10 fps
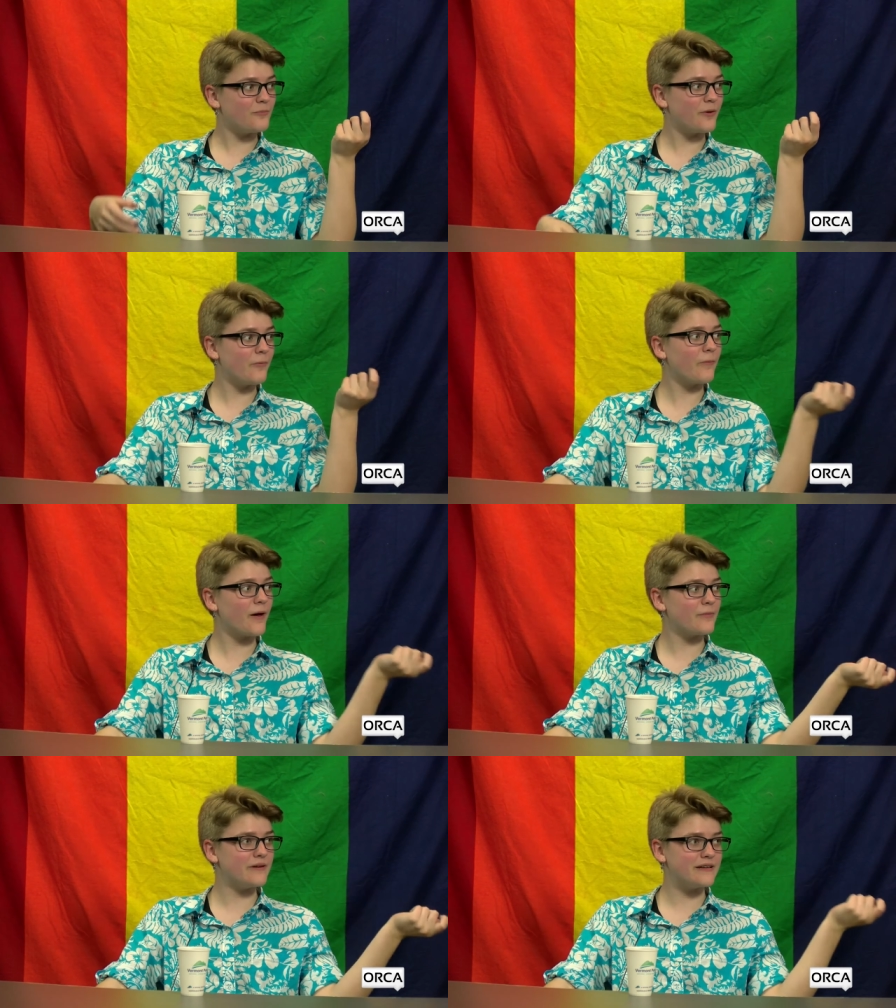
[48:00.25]
But, but
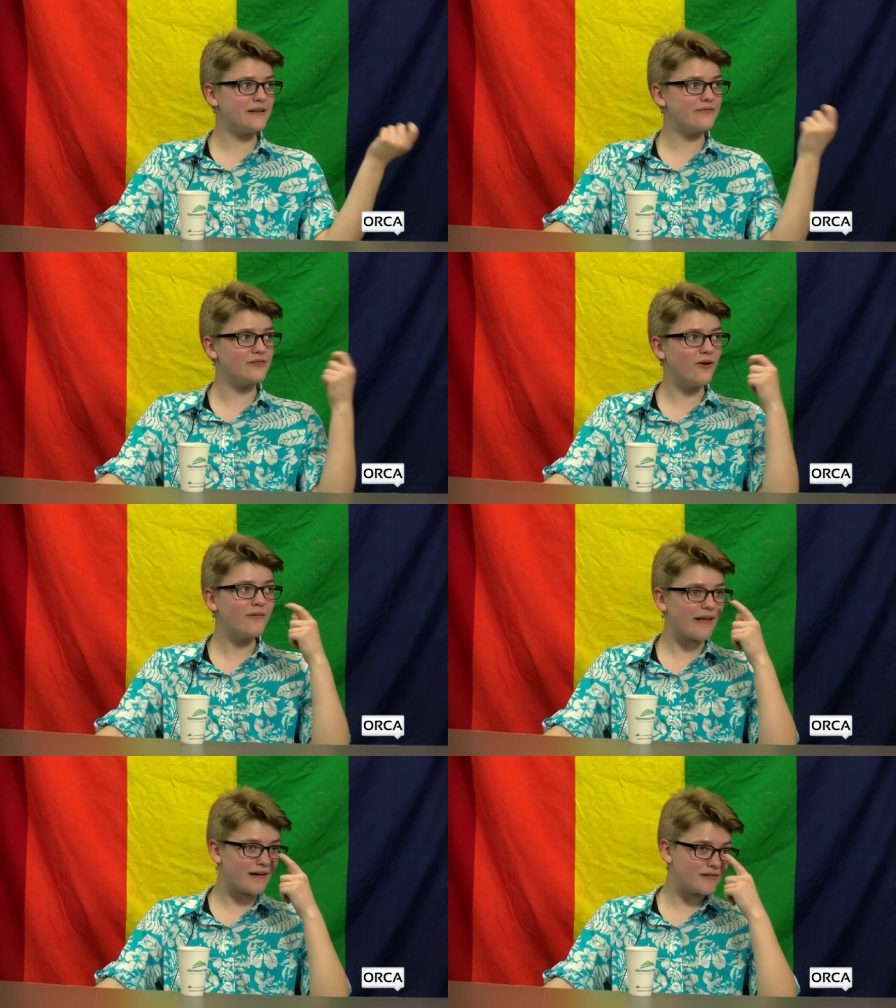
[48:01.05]
like we didn't even know
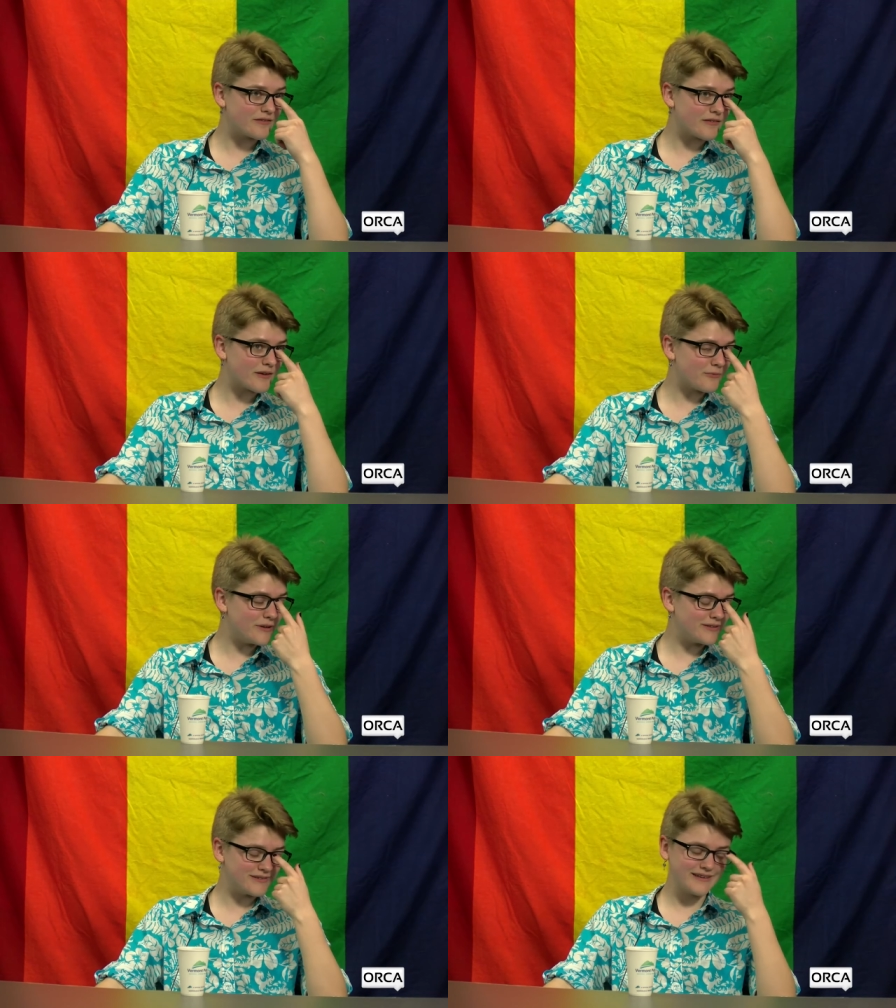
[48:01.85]
that until like we.
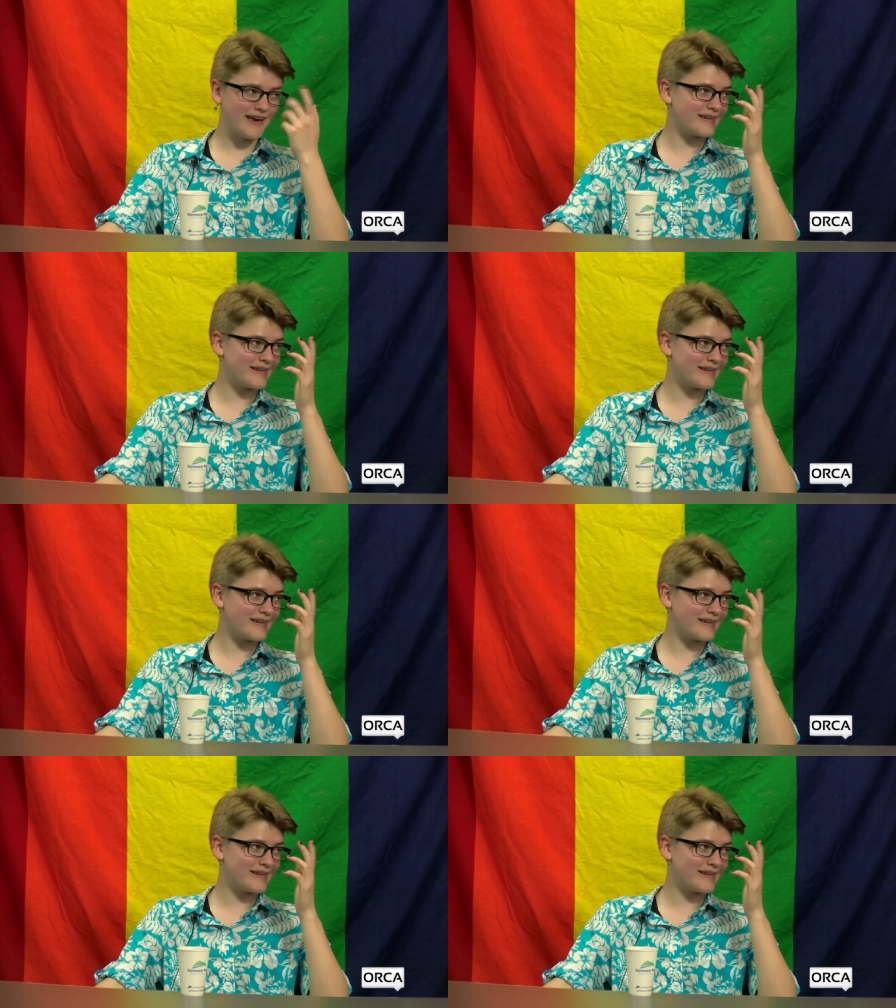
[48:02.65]
Yeah, yeah.